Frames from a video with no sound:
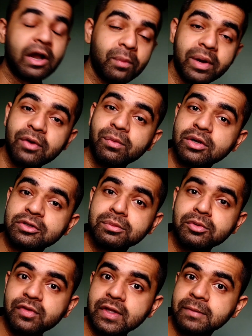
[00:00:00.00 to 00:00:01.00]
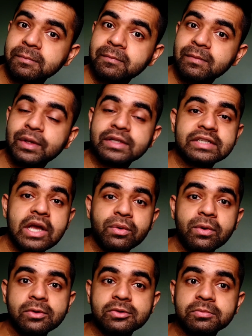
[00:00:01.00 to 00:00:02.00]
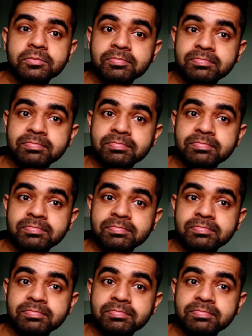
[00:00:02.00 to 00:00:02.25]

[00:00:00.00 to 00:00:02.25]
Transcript: can't wait to watch the movie. Let's see how it goes.